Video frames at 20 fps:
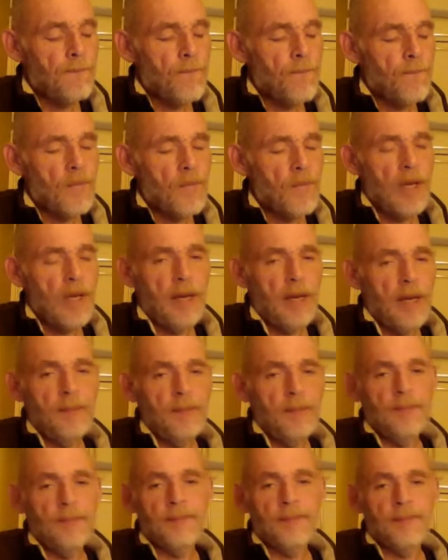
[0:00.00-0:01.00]
Yeah,
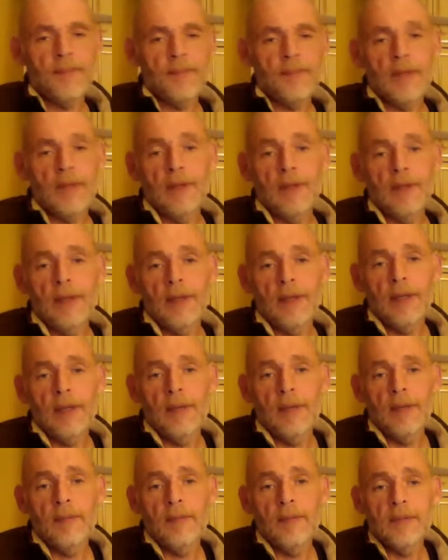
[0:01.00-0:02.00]

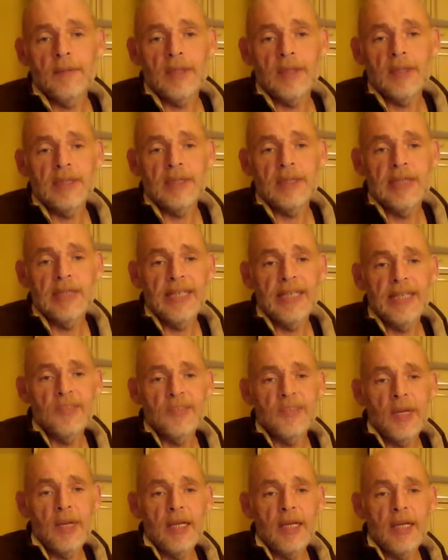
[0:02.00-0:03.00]
just to say
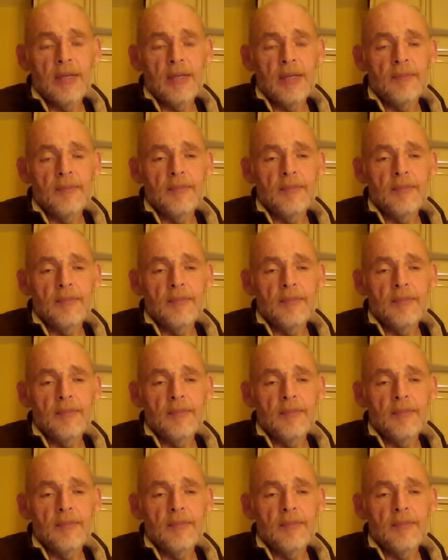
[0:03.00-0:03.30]
as well,